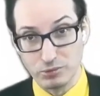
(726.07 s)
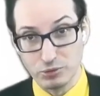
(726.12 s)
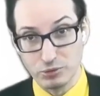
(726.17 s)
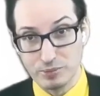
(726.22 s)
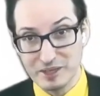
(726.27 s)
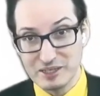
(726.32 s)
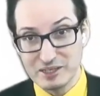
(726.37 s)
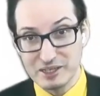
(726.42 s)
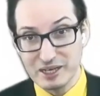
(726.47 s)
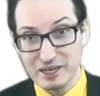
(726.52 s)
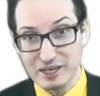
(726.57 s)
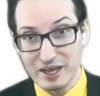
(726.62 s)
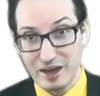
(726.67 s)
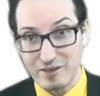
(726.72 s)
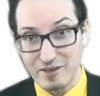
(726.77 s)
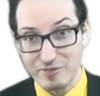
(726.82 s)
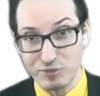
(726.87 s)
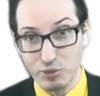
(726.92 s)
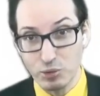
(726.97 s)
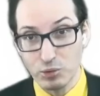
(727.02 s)
You basically
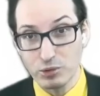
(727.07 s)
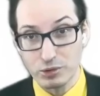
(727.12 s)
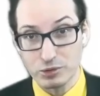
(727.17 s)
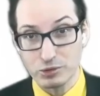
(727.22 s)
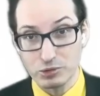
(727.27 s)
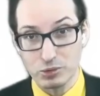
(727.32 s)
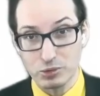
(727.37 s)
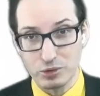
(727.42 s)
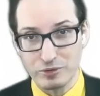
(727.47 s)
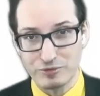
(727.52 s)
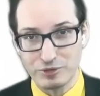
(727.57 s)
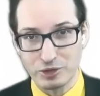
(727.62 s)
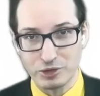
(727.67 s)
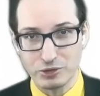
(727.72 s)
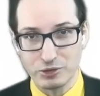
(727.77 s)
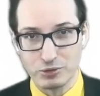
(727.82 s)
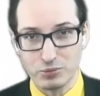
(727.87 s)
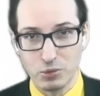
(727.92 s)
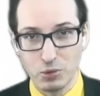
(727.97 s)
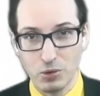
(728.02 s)
have full control over
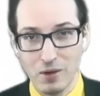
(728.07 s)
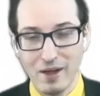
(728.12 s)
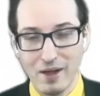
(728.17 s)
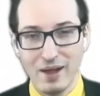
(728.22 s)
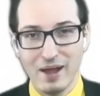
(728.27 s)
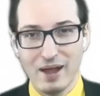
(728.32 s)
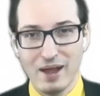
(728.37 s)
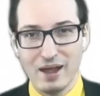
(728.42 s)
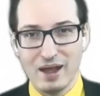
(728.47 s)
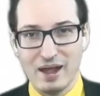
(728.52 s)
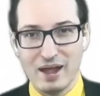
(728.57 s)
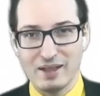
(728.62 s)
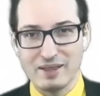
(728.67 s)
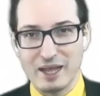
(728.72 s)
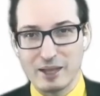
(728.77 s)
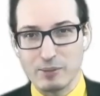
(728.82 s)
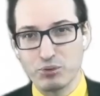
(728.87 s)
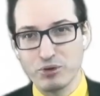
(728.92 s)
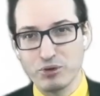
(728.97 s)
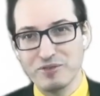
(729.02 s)
the row, and
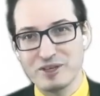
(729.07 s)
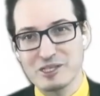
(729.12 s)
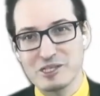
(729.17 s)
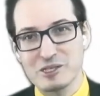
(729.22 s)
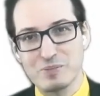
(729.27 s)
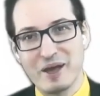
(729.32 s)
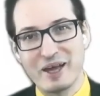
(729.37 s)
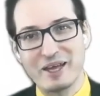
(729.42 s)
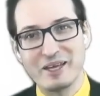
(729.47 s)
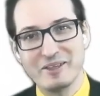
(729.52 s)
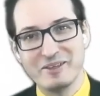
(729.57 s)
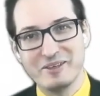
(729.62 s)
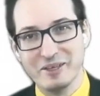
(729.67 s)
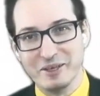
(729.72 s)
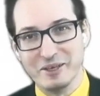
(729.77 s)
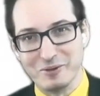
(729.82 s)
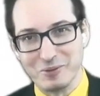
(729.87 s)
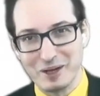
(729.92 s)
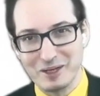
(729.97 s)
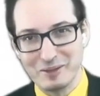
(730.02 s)
that prevents
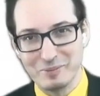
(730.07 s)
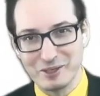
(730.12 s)
spaghetti, right?